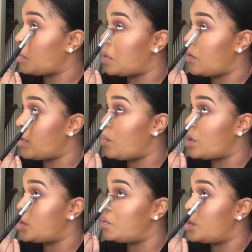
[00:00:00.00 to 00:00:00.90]
Whenever I
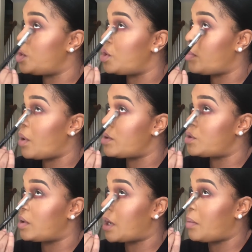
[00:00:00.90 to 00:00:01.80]
want to do a nude, I'm
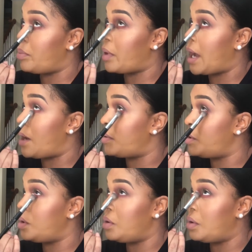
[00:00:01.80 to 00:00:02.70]
always doing like a
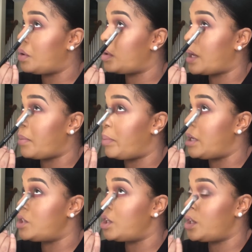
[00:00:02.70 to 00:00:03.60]
brown nude or like a
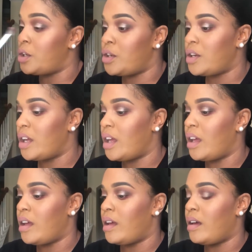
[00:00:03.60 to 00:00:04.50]
peachy nude.
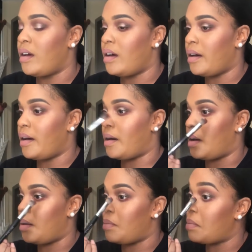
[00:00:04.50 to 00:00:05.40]

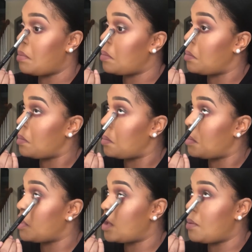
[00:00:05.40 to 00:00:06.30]
I
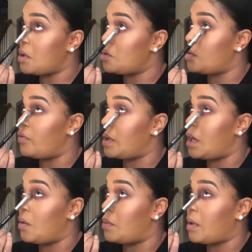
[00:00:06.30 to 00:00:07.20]
think I'm going to do a
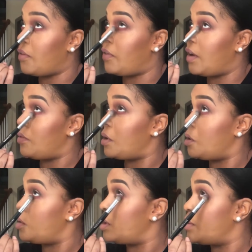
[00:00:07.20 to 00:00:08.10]
video on my favorite
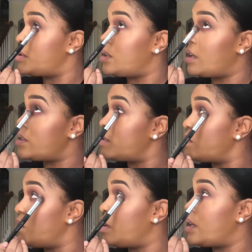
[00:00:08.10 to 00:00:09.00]
nude lipsticks
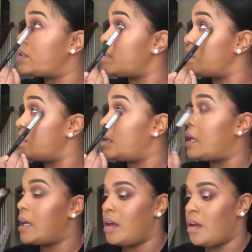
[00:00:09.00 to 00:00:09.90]
so you guys can
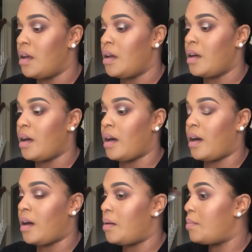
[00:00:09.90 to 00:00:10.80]
see.
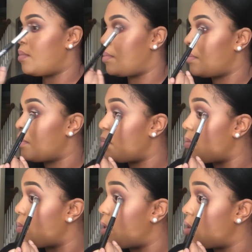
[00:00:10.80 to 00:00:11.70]

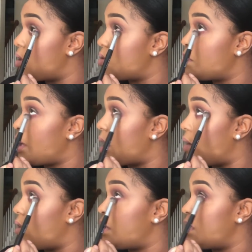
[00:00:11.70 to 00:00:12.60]
But this one by
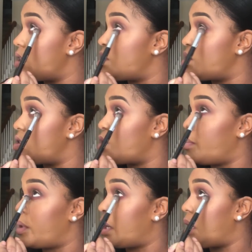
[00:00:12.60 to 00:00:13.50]
Kat Von D is just
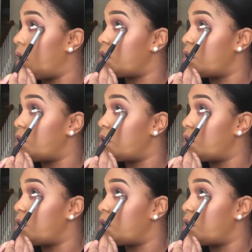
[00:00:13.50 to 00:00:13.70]
so pretty.